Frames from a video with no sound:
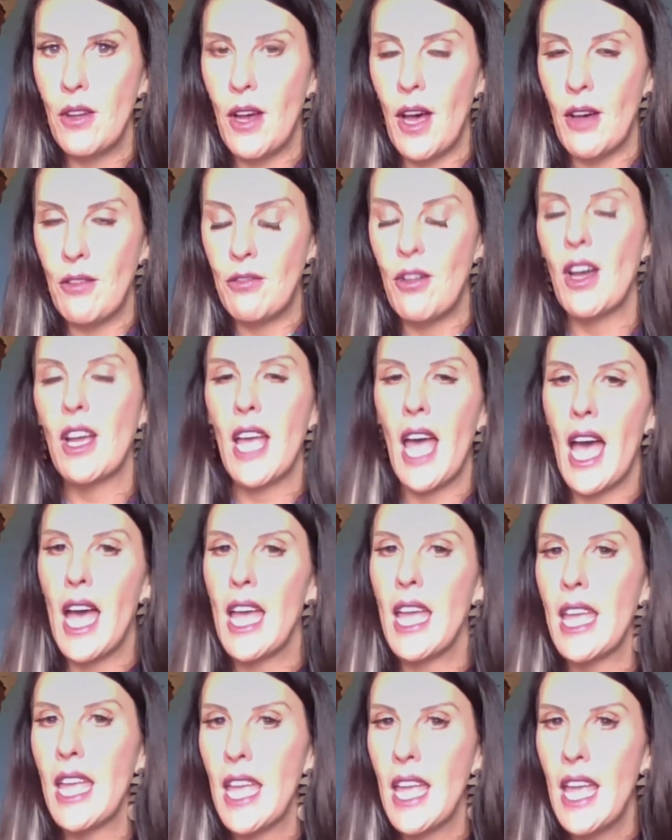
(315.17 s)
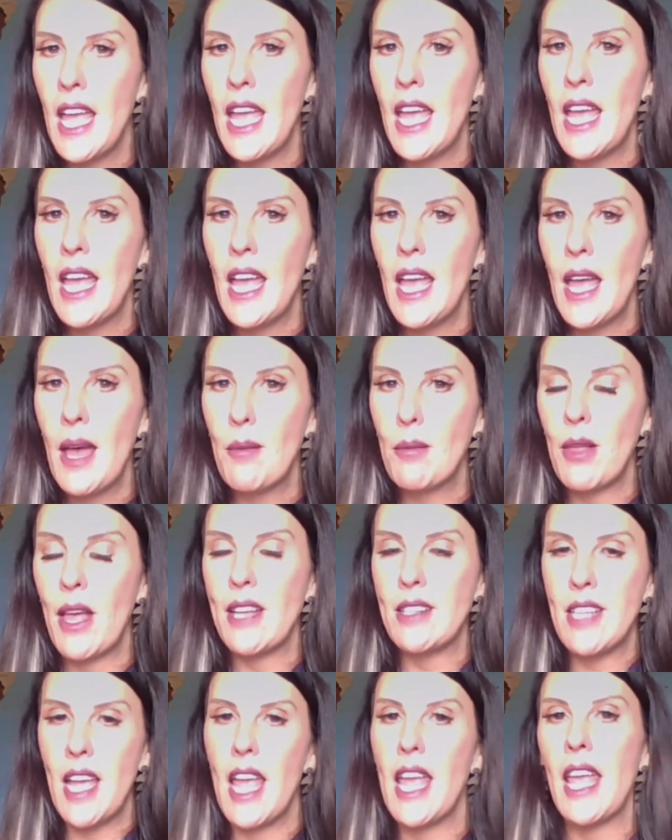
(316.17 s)
Fungi,
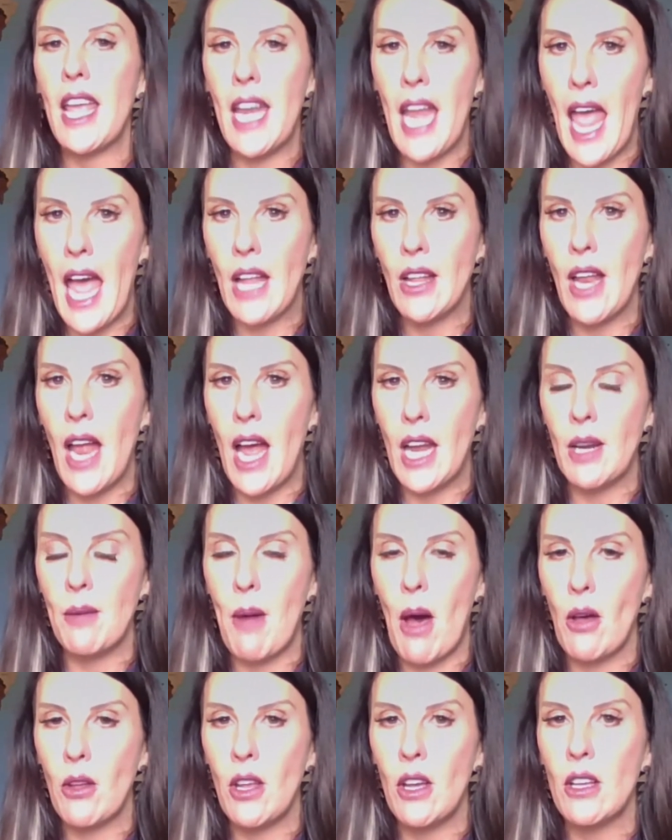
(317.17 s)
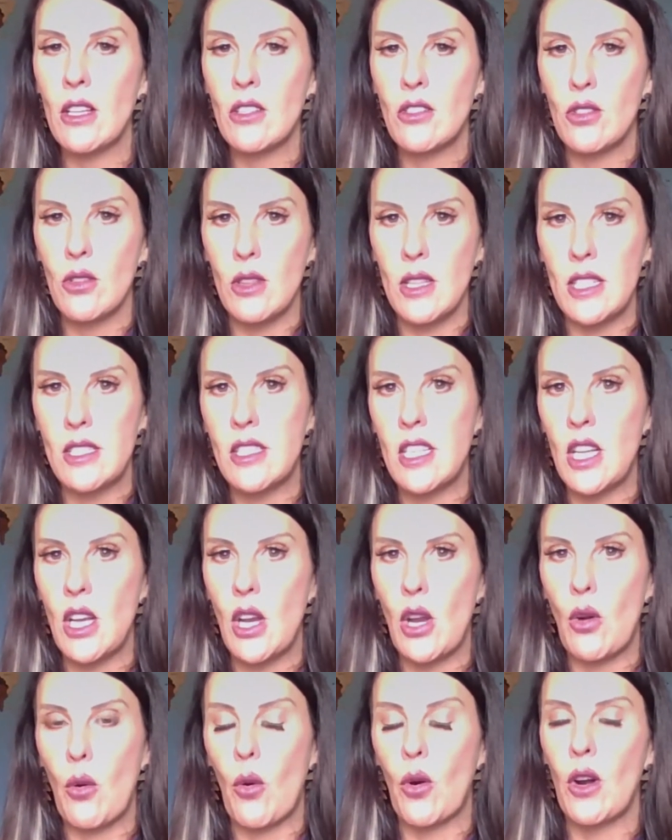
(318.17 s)
Plantae, and Animalia, so listed
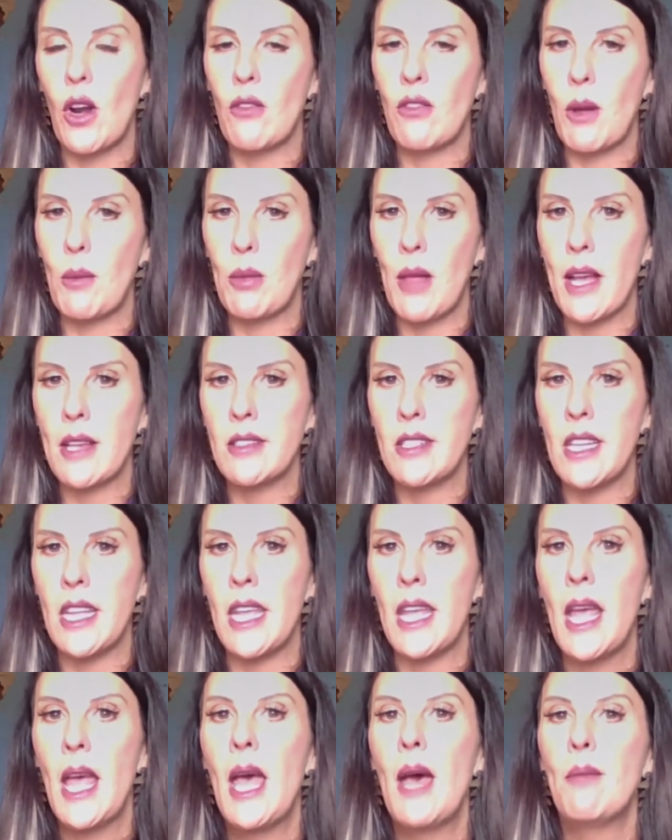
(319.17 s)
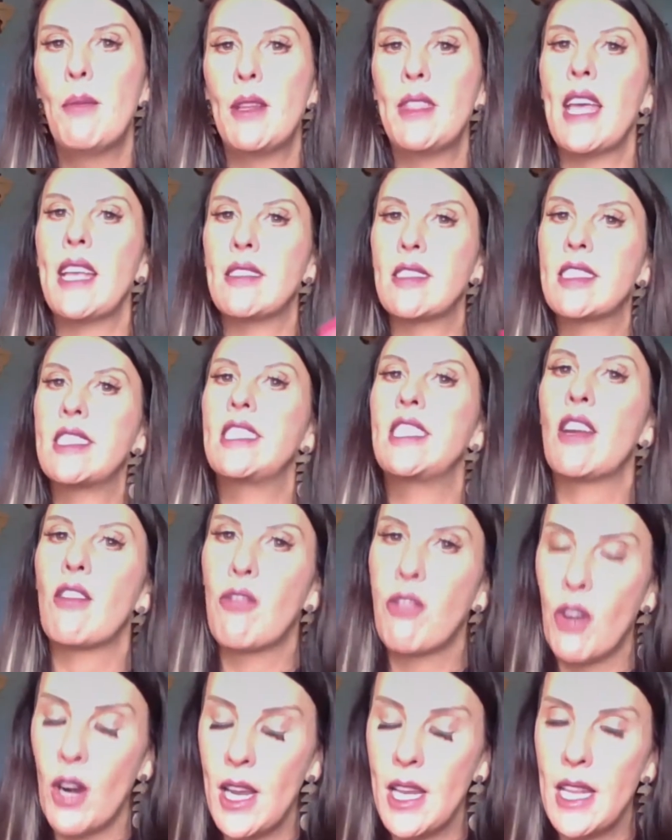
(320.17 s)
in order of complexity. But that's
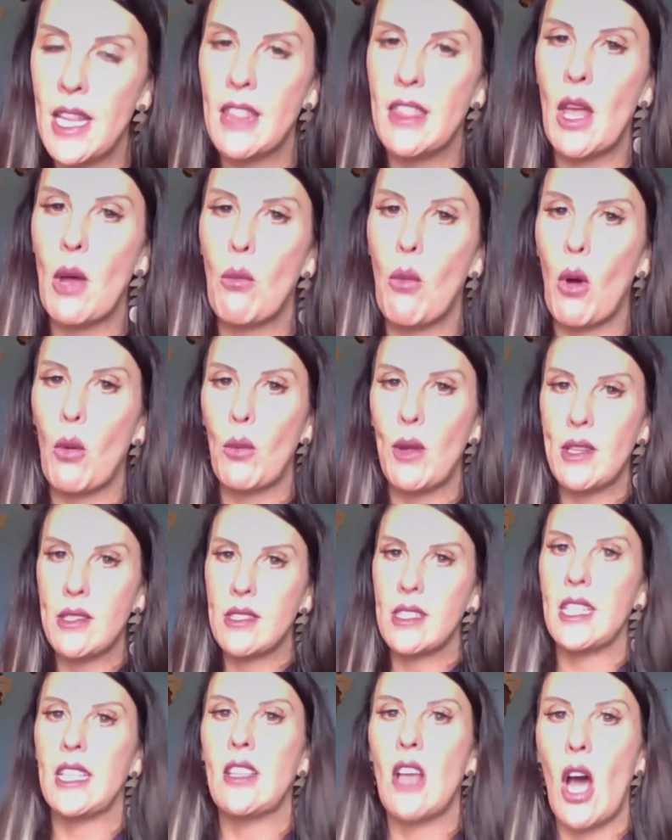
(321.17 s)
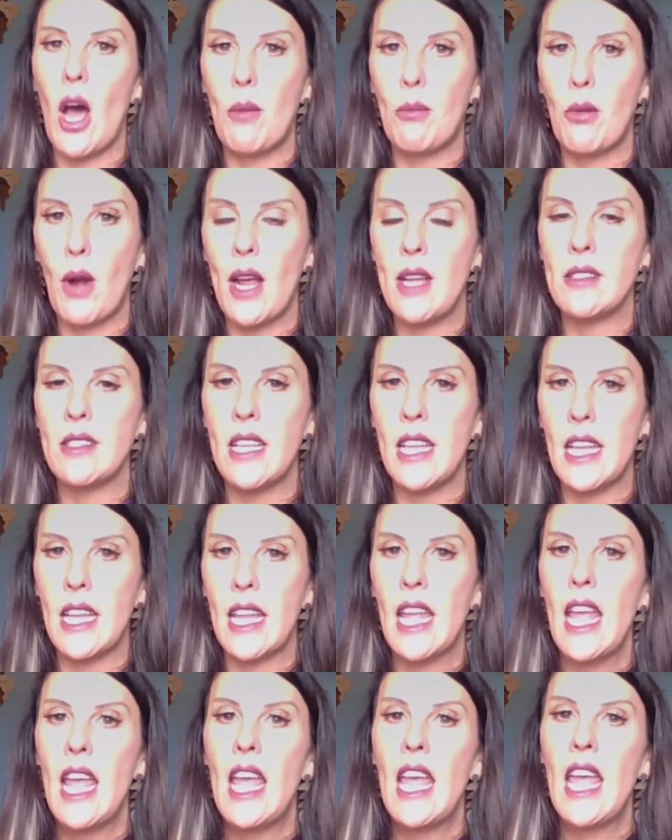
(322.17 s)
different than what we see the uprising
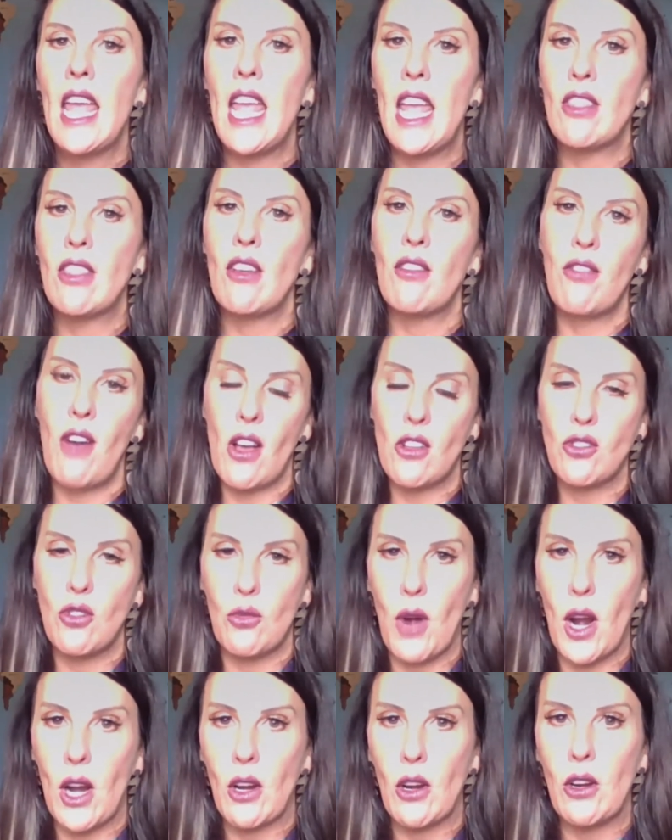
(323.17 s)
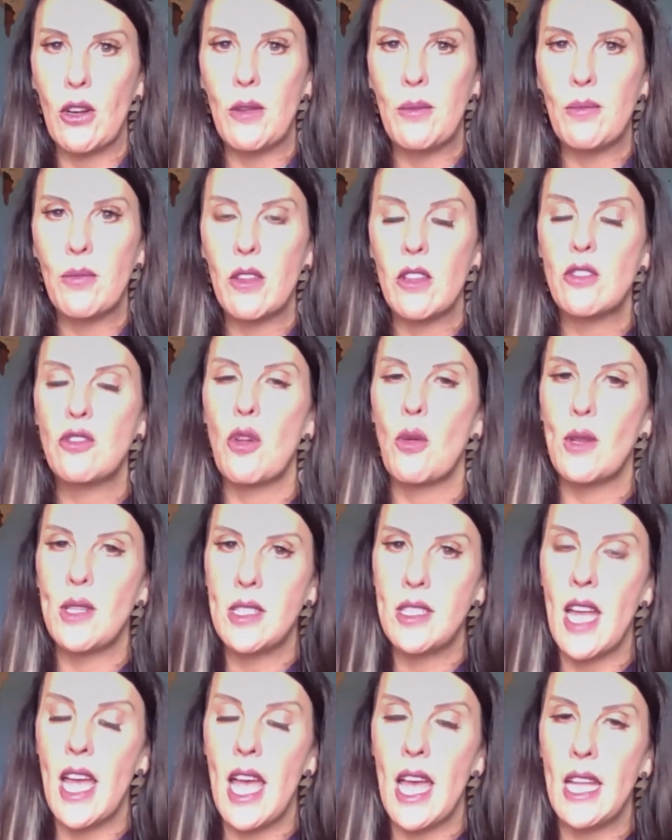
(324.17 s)
in the fossil record. So
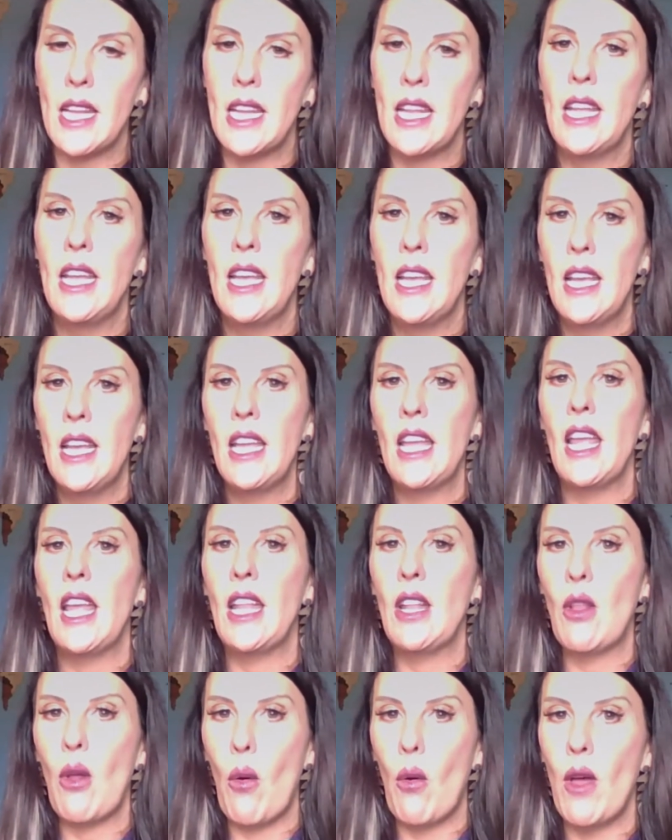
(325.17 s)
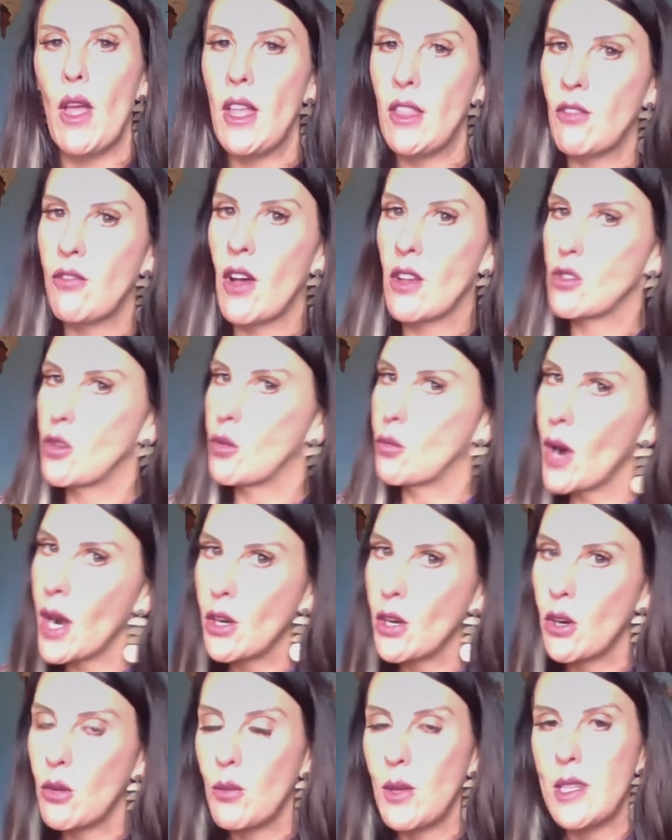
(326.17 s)
instead, in the fossil
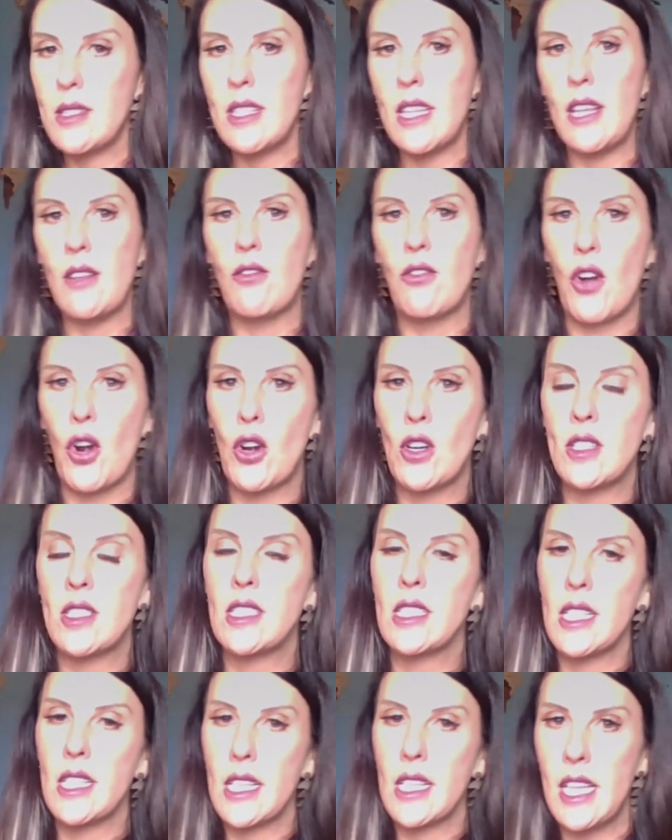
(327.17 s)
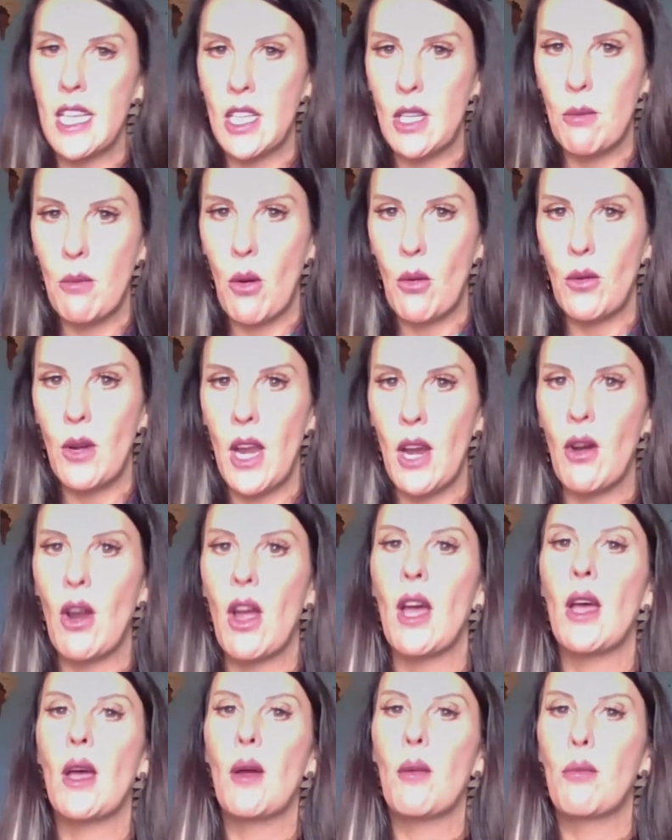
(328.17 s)
record, we see first Kingdom
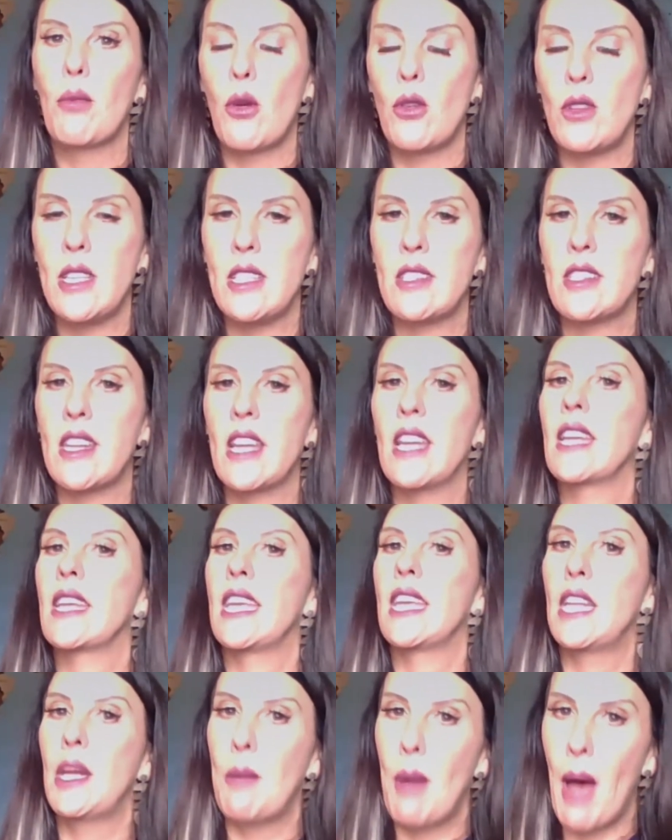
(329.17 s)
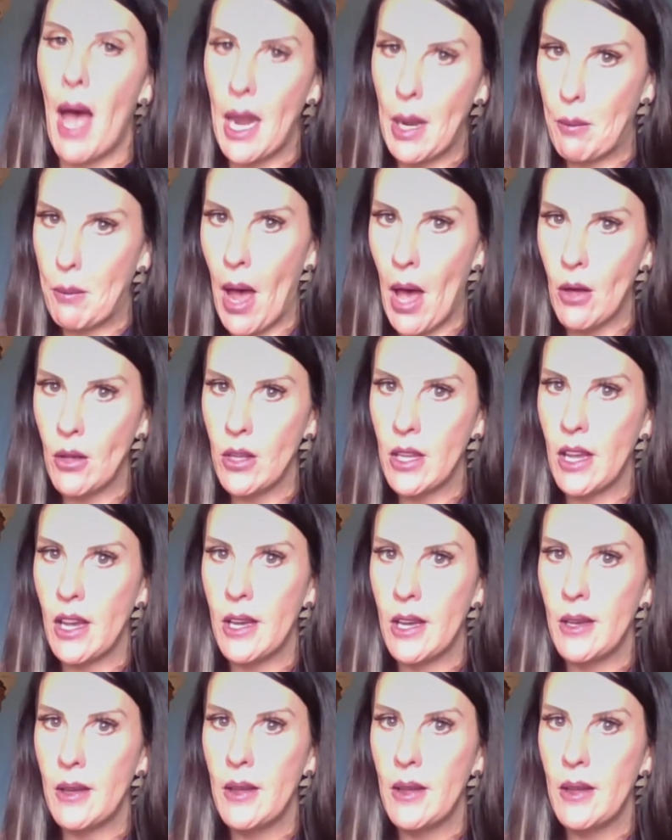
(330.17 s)
Onera, Protista, Kingdom Animalia,